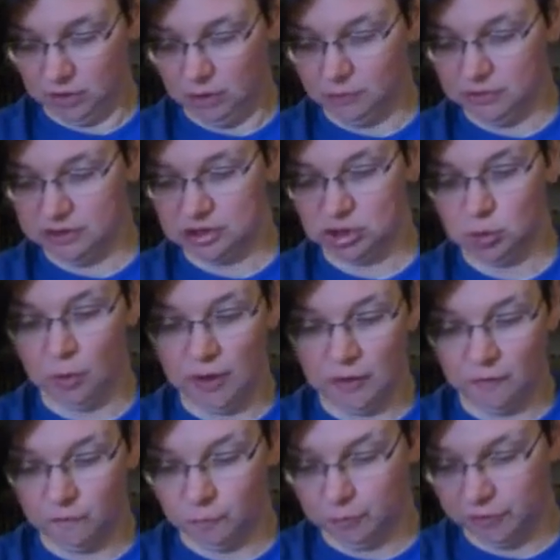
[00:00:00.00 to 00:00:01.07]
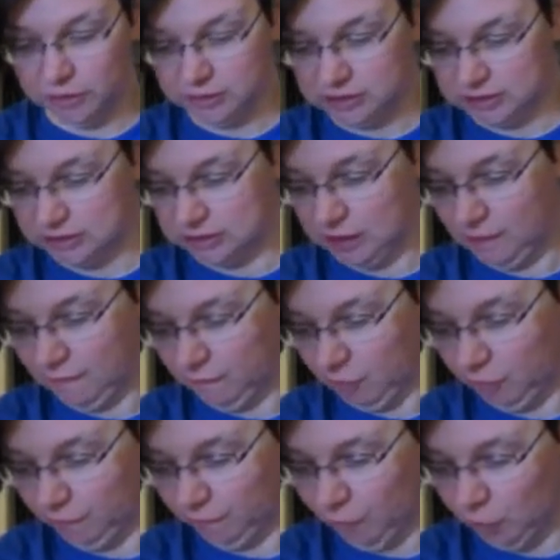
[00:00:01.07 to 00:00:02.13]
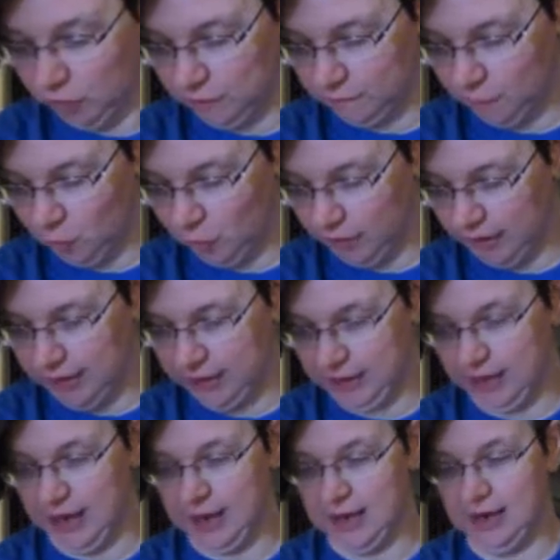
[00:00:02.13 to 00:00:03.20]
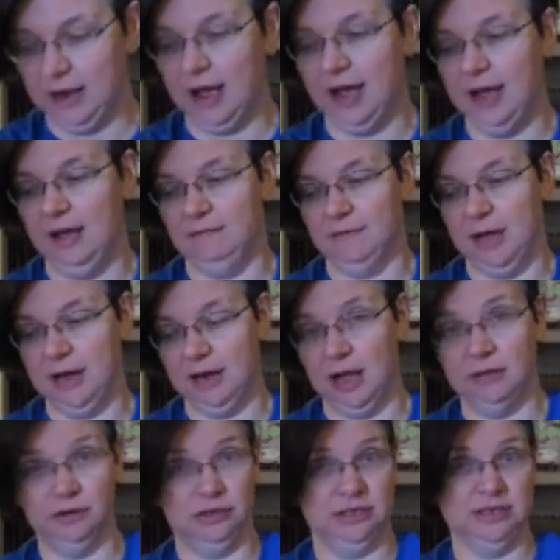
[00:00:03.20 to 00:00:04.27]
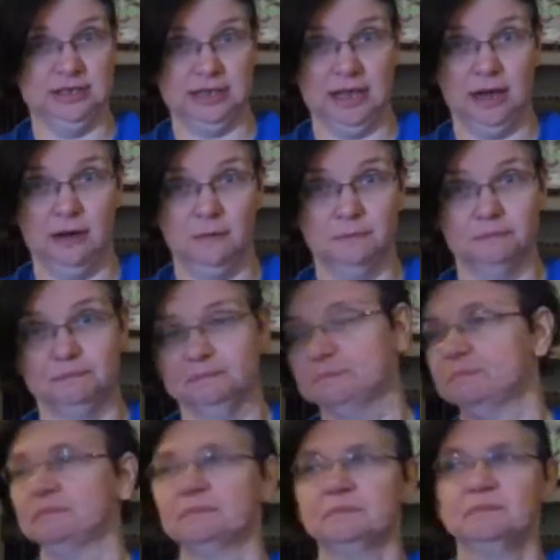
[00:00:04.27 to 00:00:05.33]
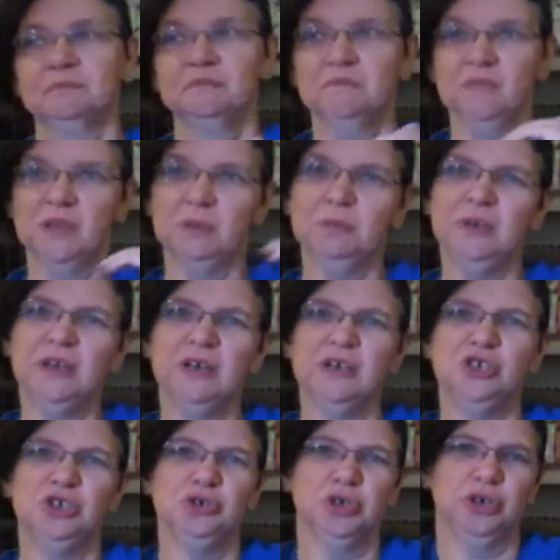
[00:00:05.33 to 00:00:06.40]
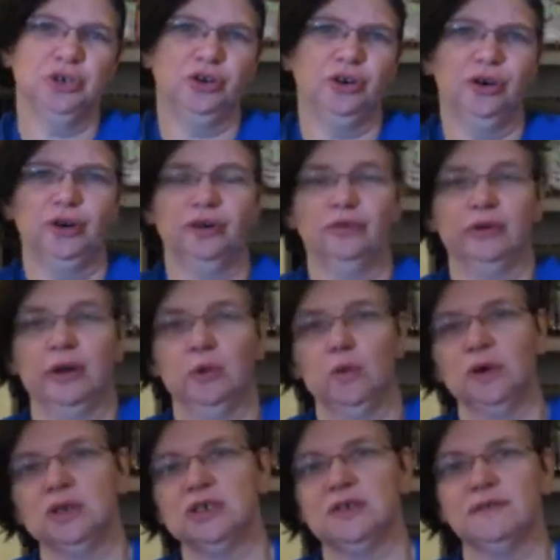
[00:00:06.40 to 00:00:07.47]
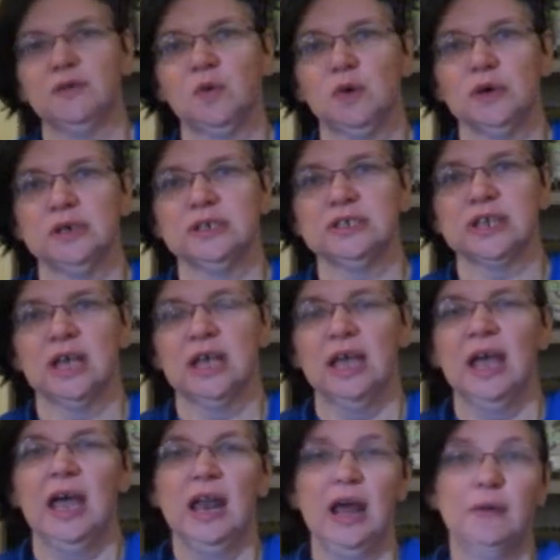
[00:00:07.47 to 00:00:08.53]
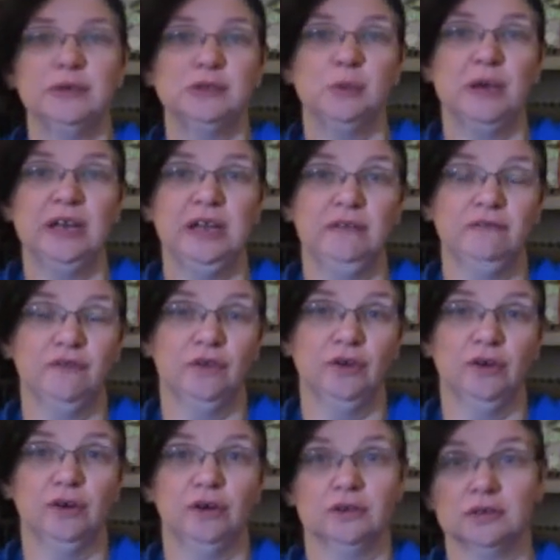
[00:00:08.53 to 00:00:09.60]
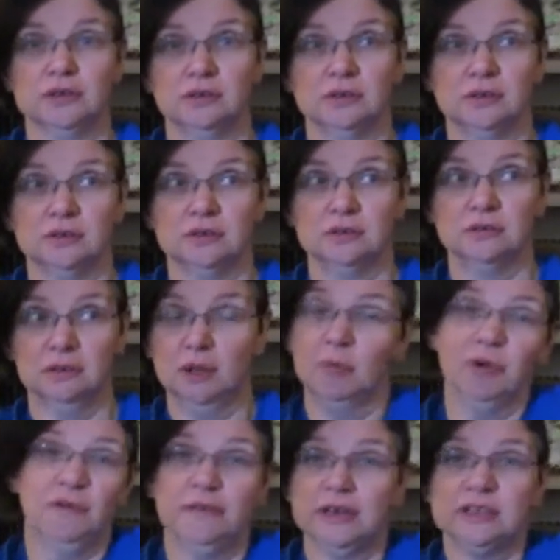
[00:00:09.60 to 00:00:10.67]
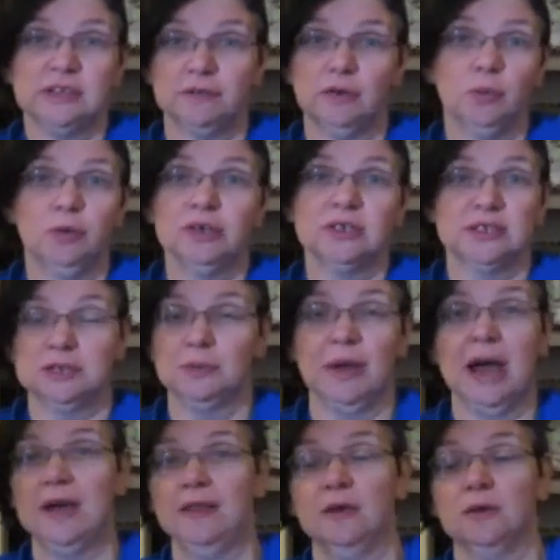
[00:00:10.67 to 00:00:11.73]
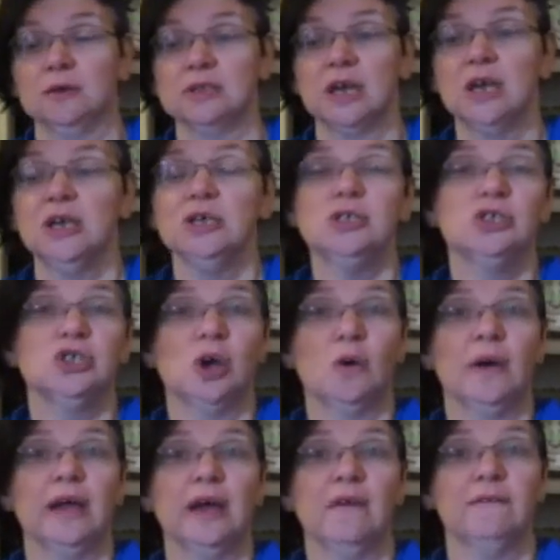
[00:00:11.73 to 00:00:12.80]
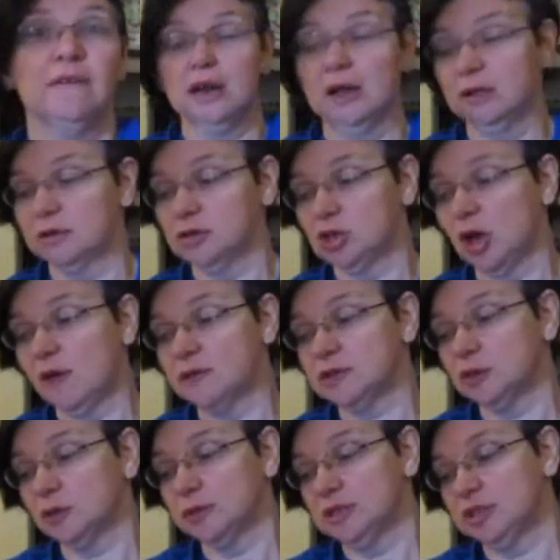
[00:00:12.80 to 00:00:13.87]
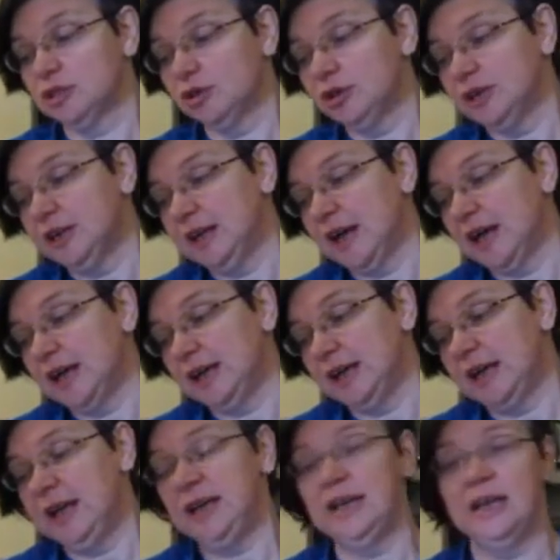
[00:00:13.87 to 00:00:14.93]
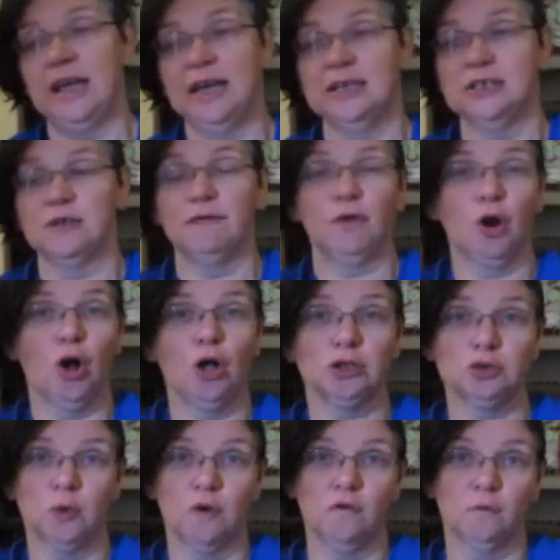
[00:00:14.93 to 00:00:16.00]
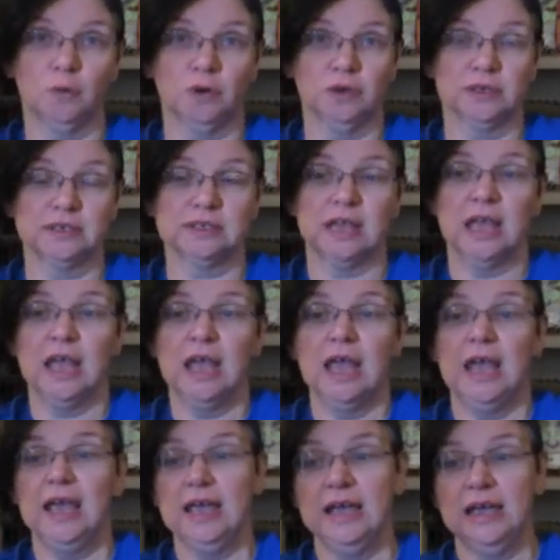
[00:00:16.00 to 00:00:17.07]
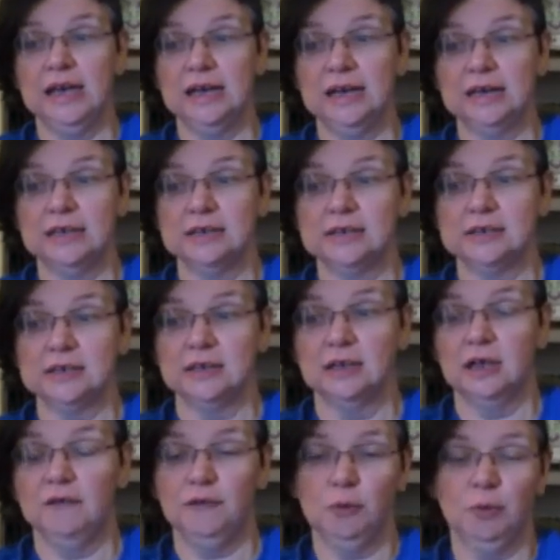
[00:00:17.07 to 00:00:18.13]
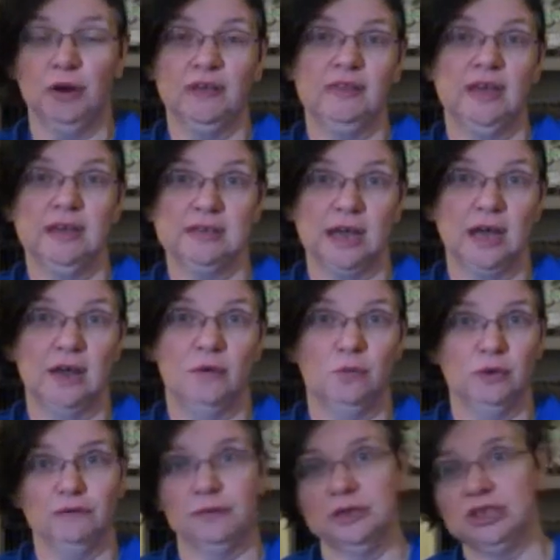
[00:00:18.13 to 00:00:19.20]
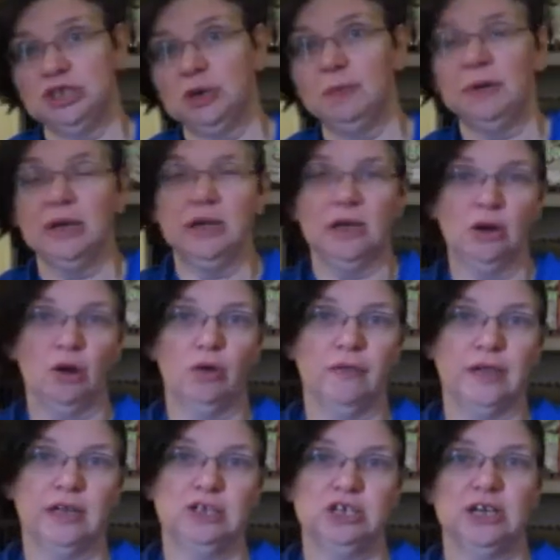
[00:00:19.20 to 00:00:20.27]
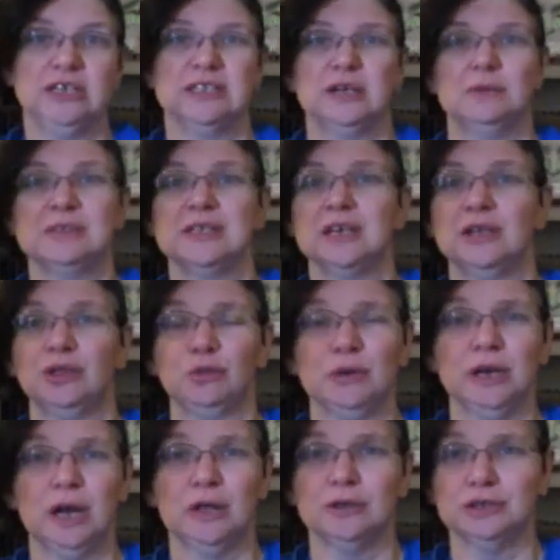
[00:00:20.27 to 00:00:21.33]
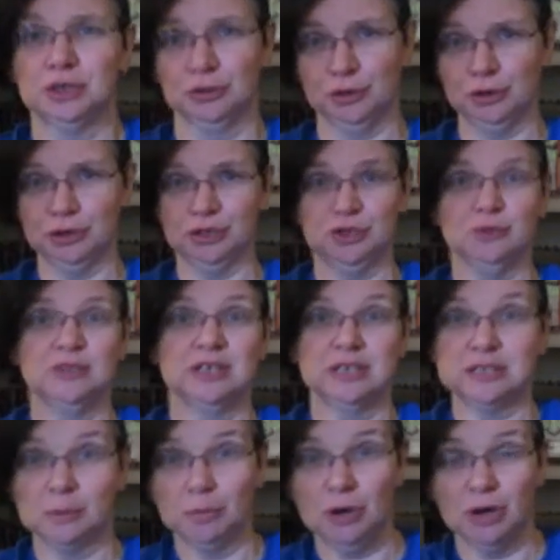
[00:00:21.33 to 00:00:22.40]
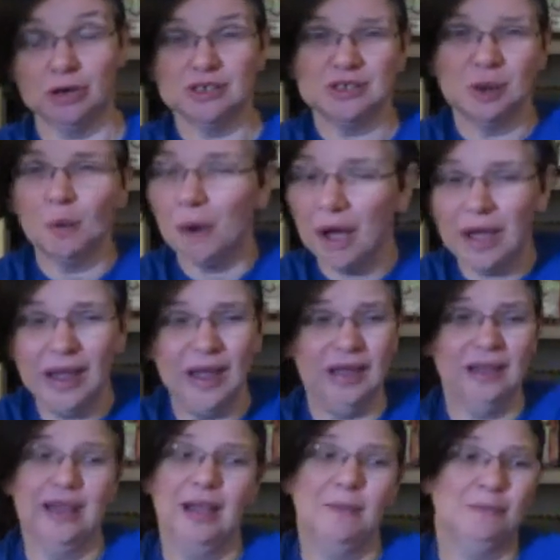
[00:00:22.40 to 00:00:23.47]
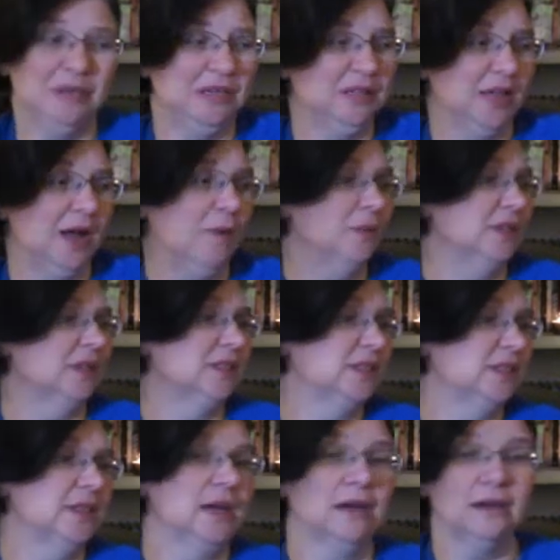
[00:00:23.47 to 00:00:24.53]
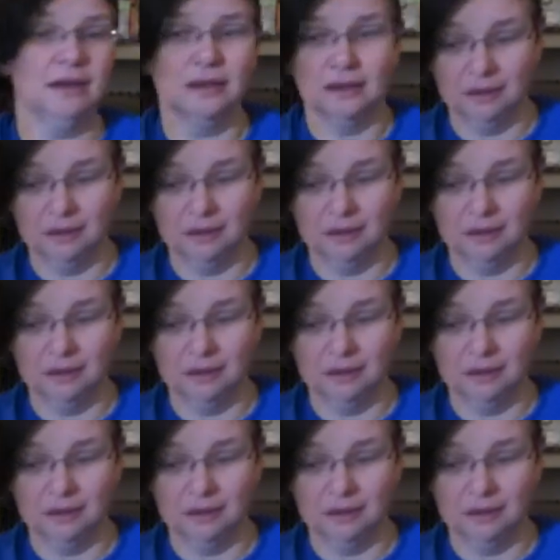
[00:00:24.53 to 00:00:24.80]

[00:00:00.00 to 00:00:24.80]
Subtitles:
It was 12 books for $44.88. I had $5 discount because you can earn rewards, of course. And I was waiting for the book festival books to buy those. So I $5 off. So it was $39.88 for all 12 books. And if you break that down with free shipping and all that jazz, it was like $3.32 a book. So hey, can't beat that with a stick.